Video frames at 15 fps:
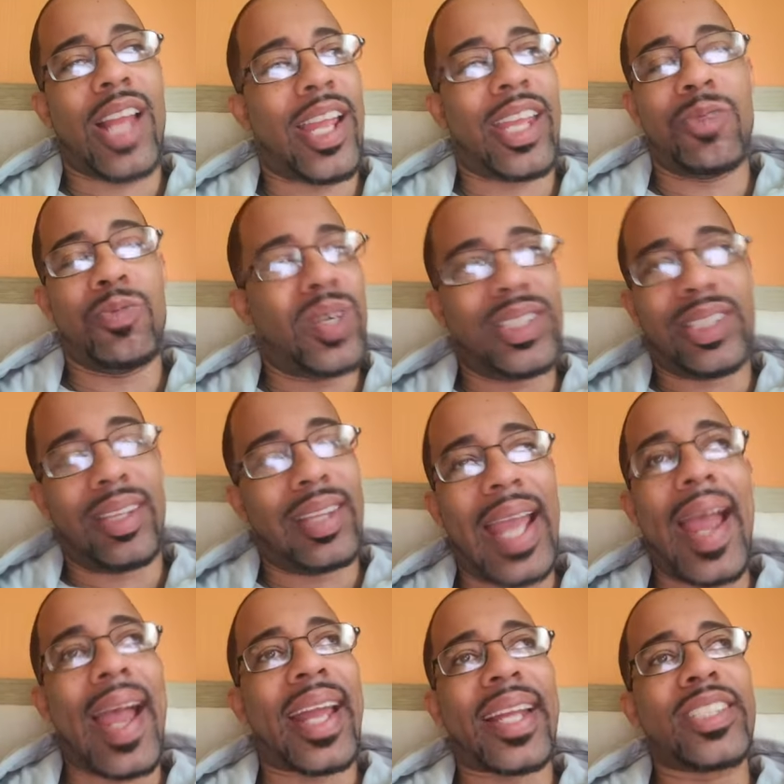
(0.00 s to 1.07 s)
like it wasn't
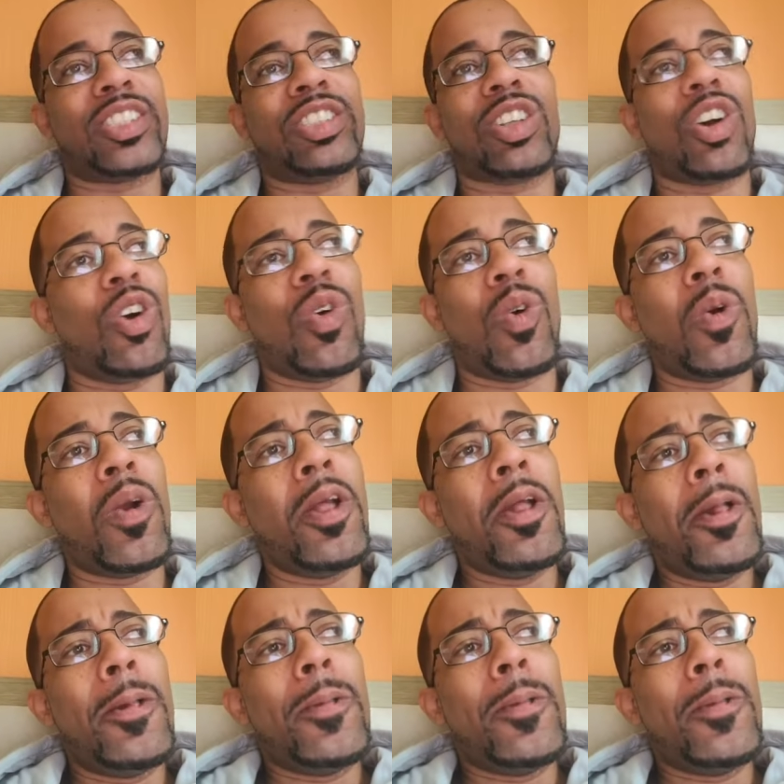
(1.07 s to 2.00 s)
that. So,